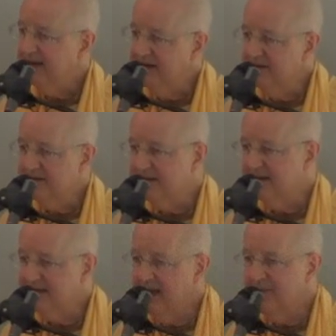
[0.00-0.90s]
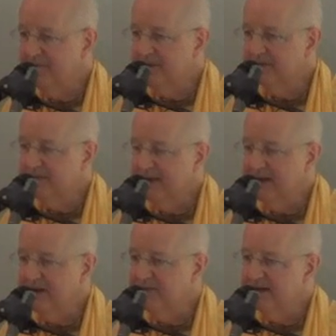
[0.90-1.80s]
Here's an example, but
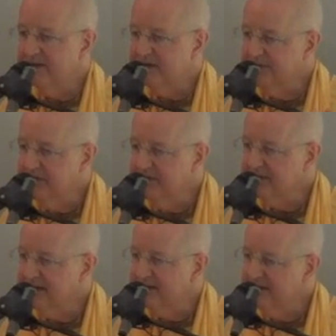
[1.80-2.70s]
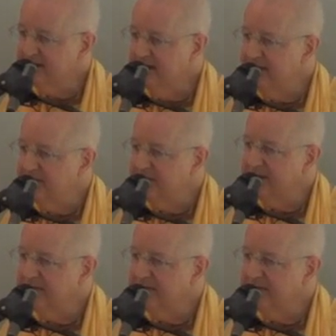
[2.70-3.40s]
I don't want to just focus on the example.